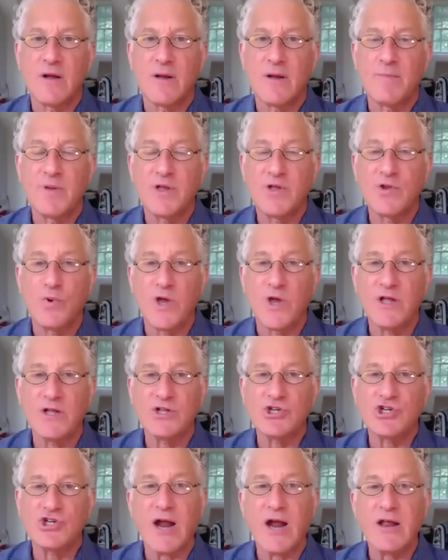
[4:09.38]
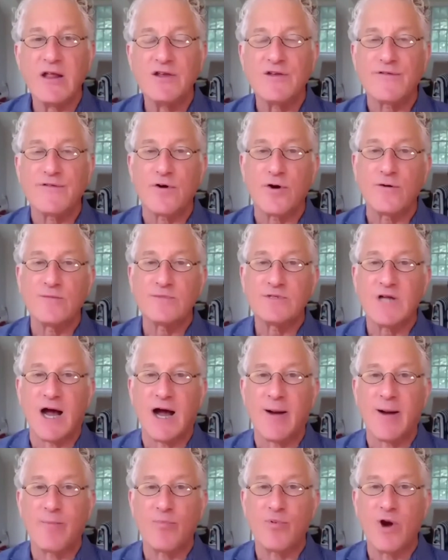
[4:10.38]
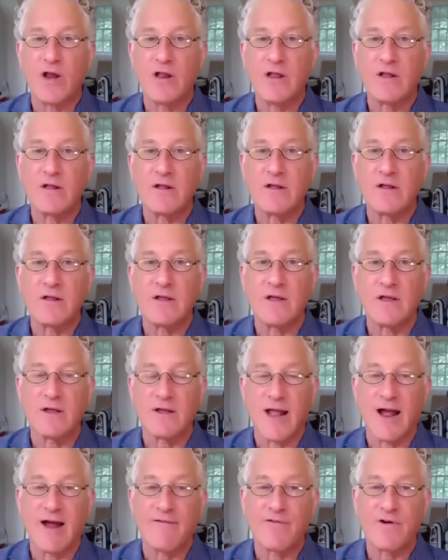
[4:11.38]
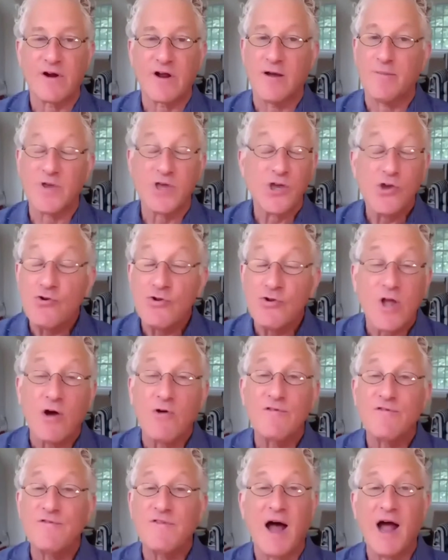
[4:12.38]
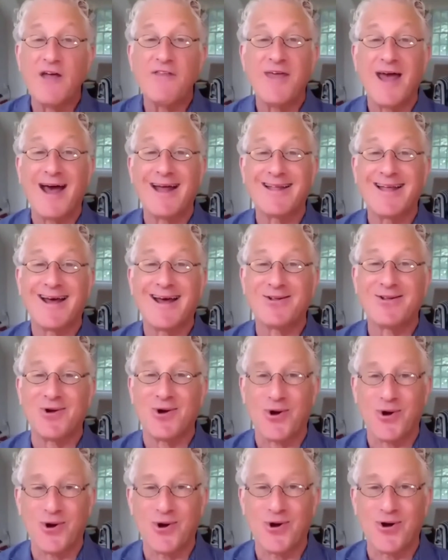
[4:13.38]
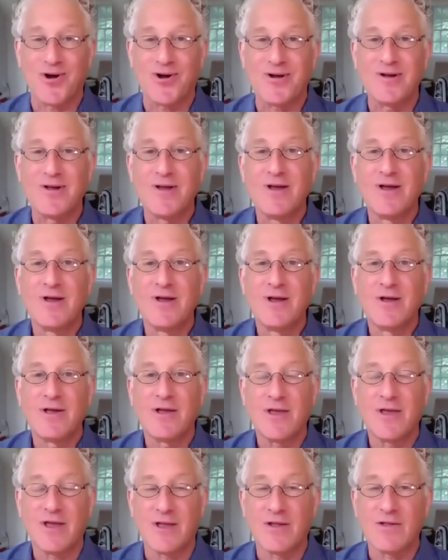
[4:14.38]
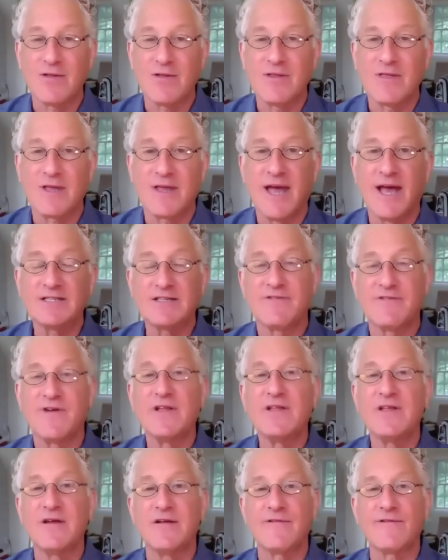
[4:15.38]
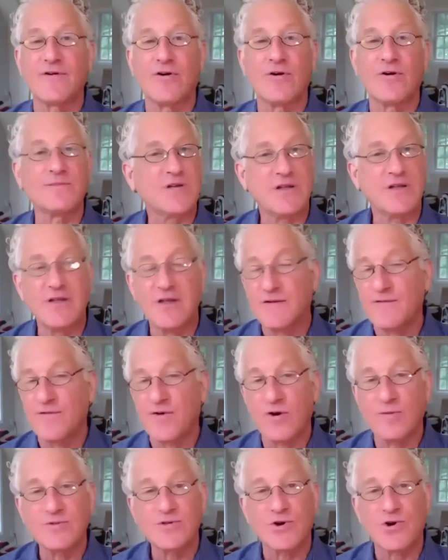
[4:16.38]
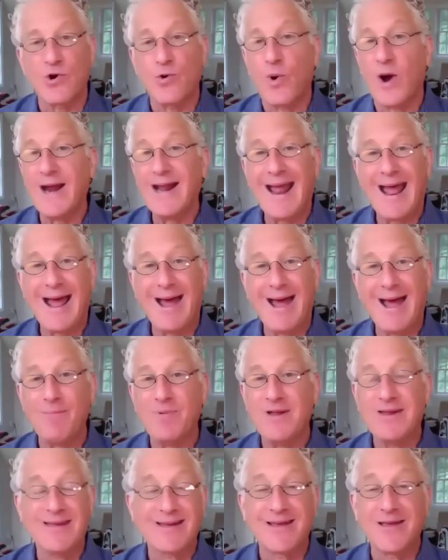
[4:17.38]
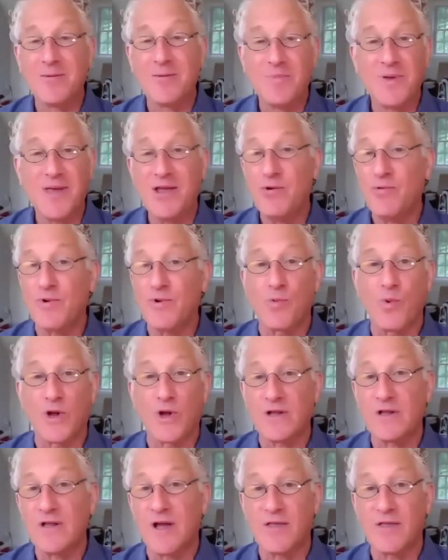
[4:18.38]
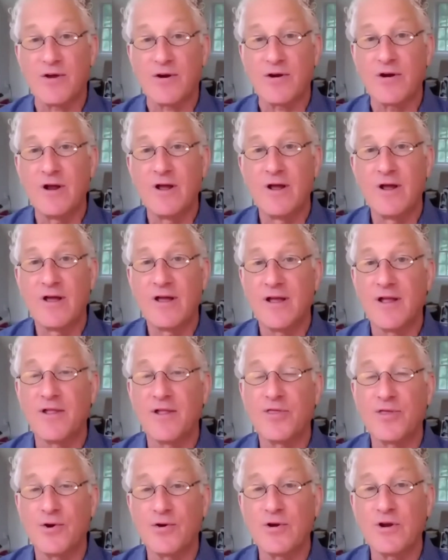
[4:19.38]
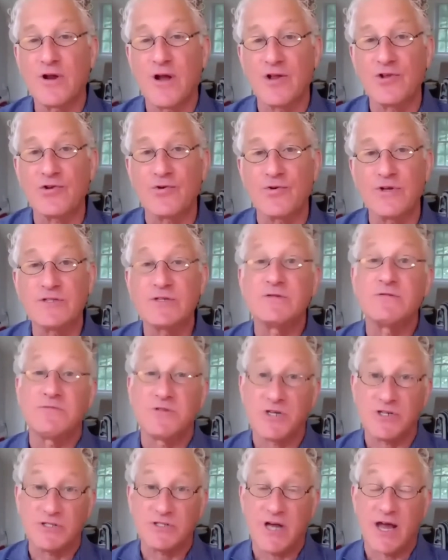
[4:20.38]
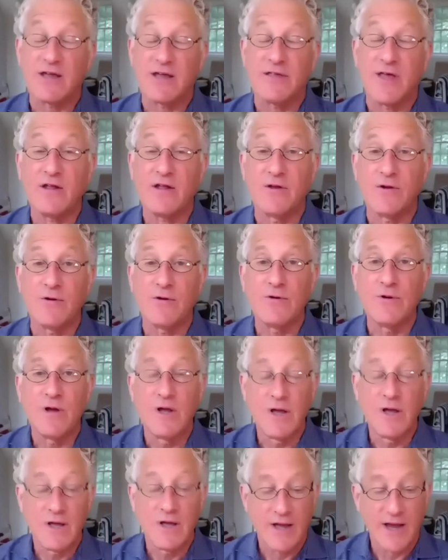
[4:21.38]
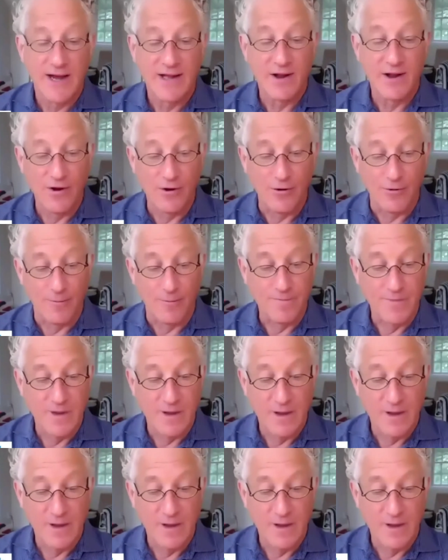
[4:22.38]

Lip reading: between Chinese firms operating in Africa, but you don't find that at all in the case of Indian firms. Indian firms are quite happy to compete with one another in third countries, just like they do at home.